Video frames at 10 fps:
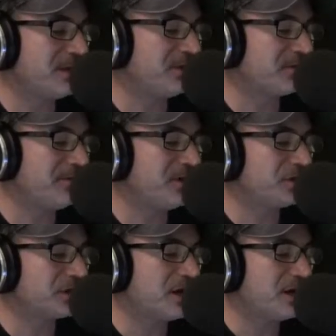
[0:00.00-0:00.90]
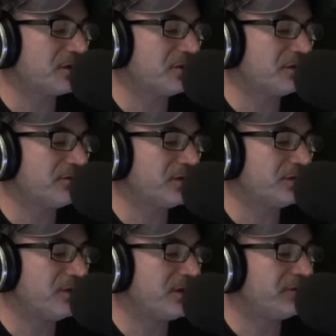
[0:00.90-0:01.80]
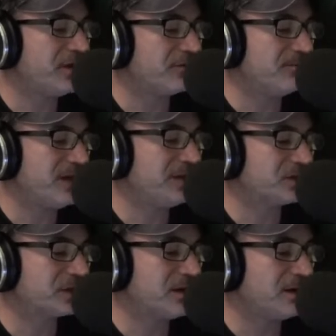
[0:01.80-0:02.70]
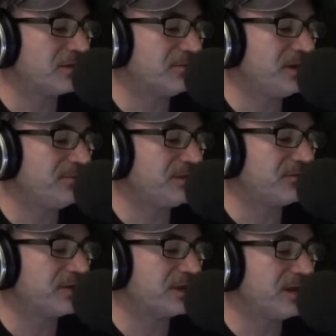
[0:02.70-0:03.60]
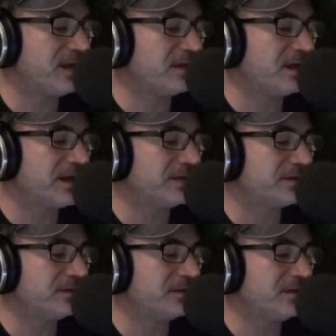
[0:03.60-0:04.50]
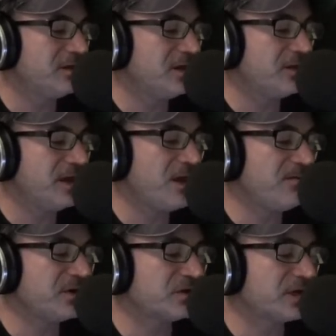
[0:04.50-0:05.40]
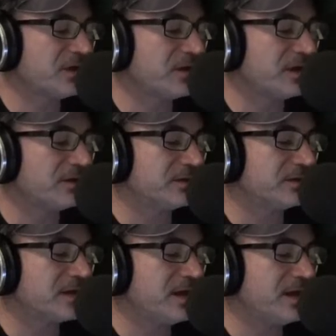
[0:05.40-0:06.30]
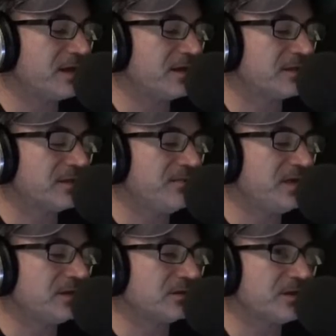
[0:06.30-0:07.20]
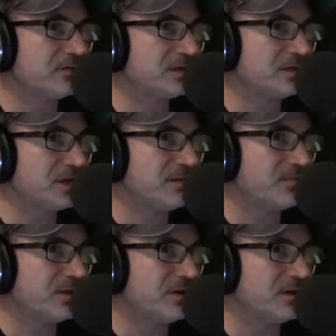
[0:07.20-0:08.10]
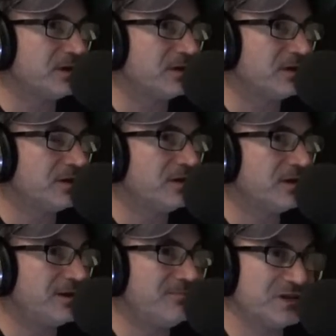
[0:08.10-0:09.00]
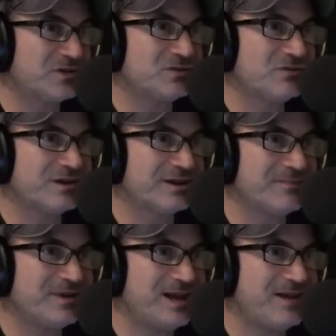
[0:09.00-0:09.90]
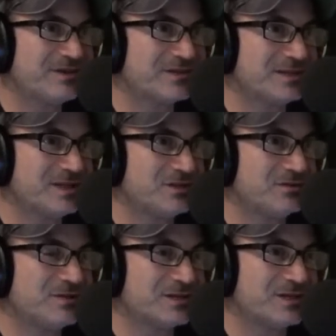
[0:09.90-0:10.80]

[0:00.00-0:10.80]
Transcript: of coming to Chicago if you have never been to Chicago. Maybe you've read the headlines, and they are pretty scary. The media loves to jump on a big story. I mean, obviously they do because they